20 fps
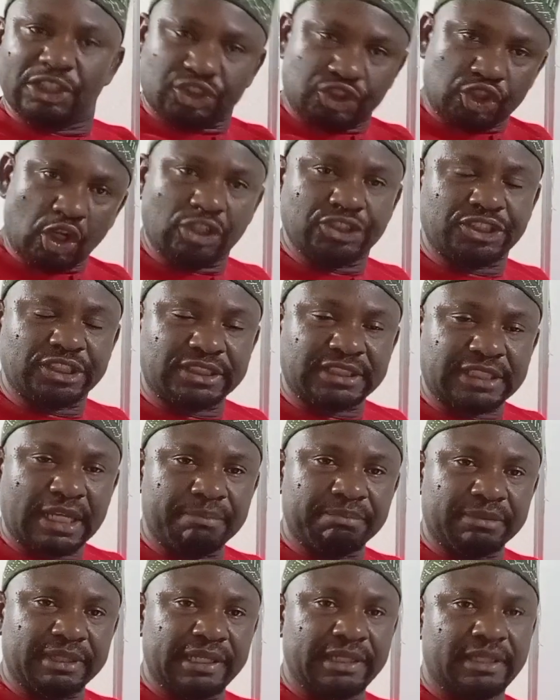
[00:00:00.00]
It's just the
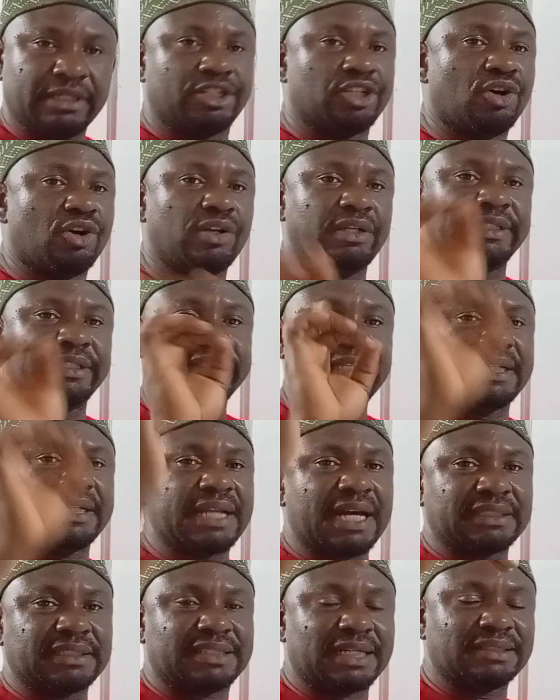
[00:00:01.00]
same thing. The only
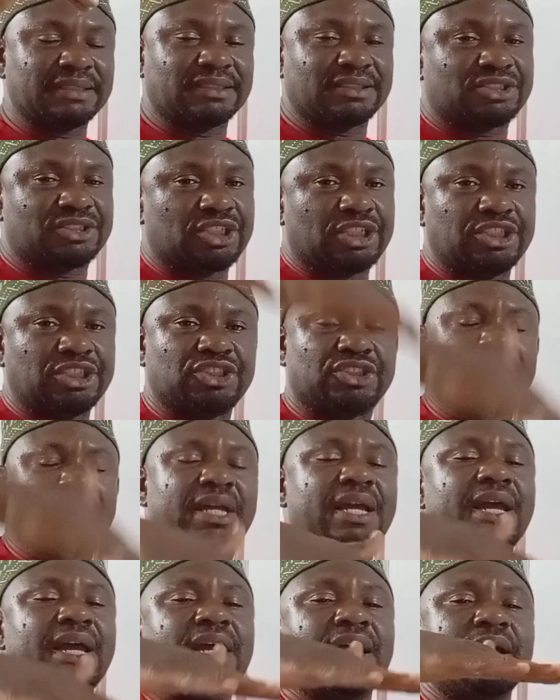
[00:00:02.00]
thing that changes is
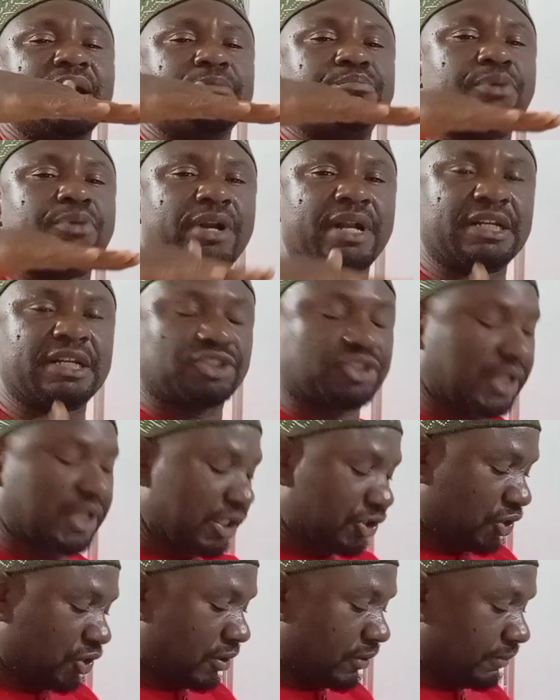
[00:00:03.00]
the
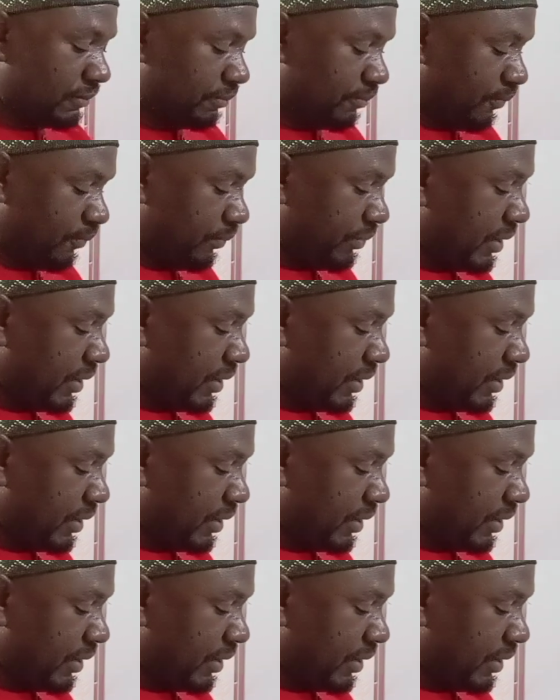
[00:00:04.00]
pronunciation.